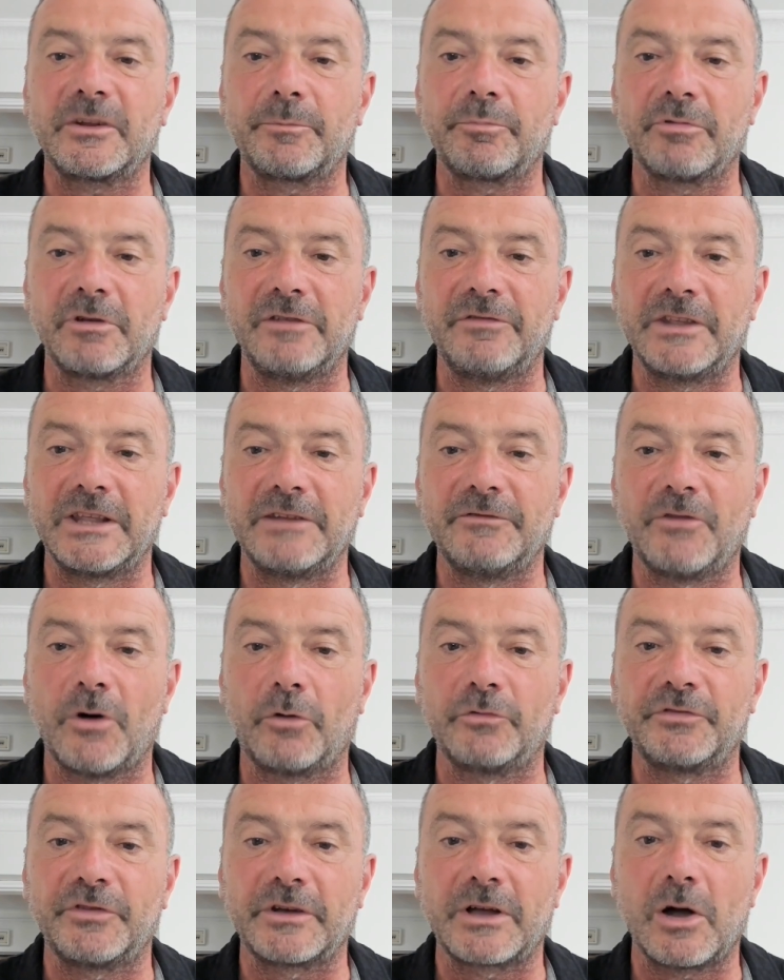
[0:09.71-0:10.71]
breathing
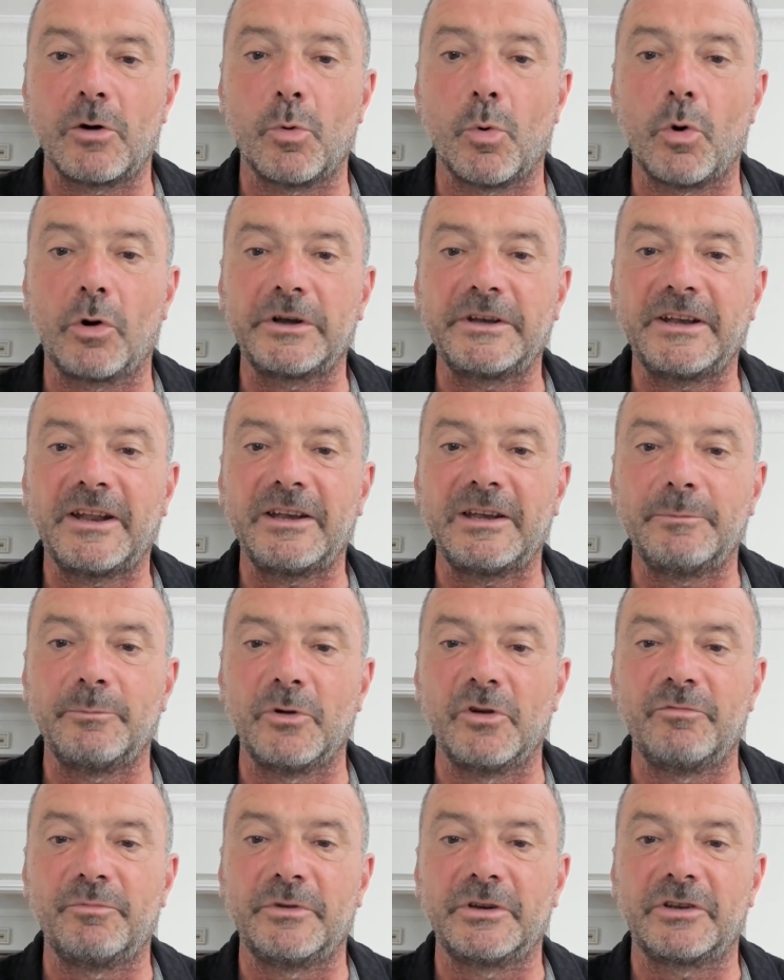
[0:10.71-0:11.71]
involves a coordinated
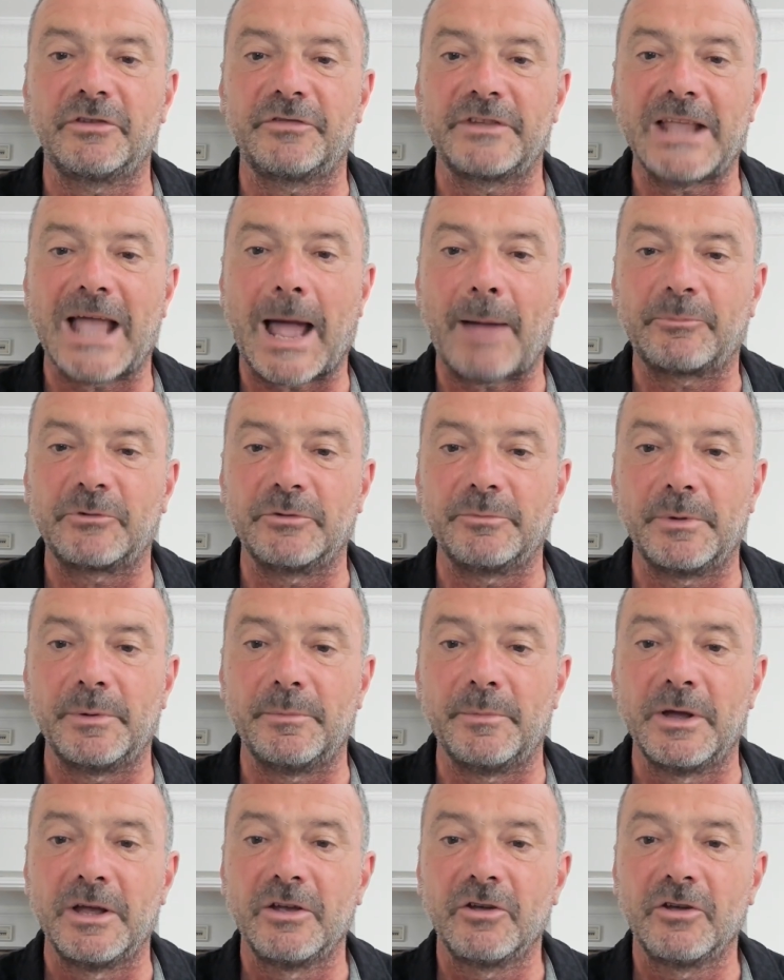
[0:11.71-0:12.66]
movement of the abdomen,